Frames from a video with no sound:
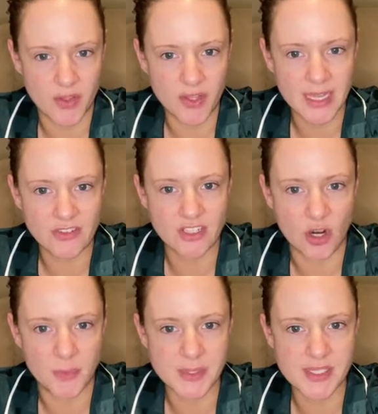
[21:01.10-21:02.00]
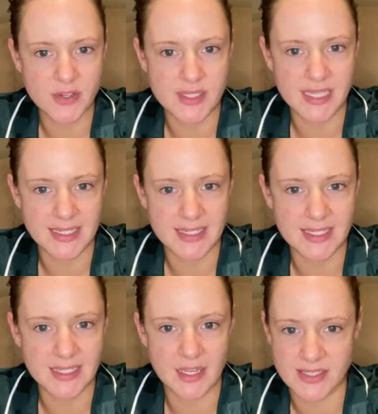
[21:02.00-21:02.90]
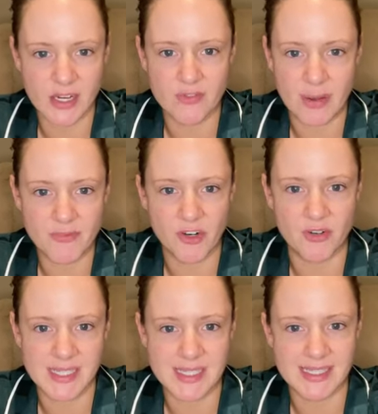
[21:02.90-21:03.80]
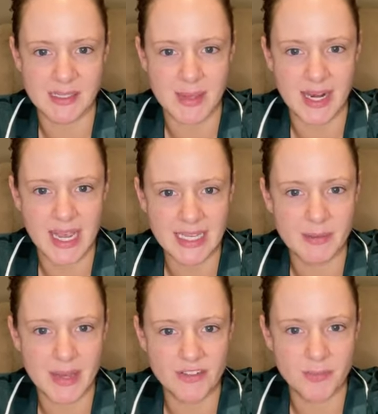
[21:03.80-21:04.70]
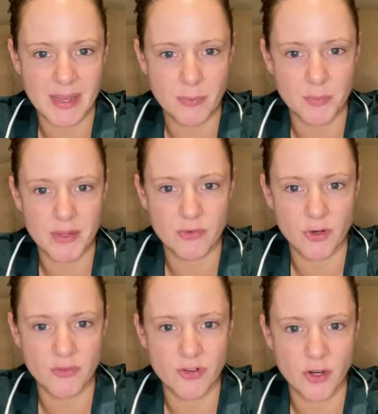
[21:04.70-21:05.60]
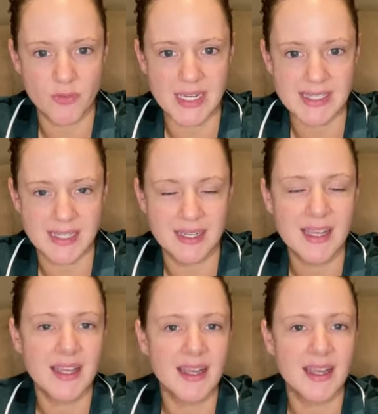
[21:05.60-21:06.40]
her, like she opens herself up for criticism, and I can imagine people would be rude for no reason.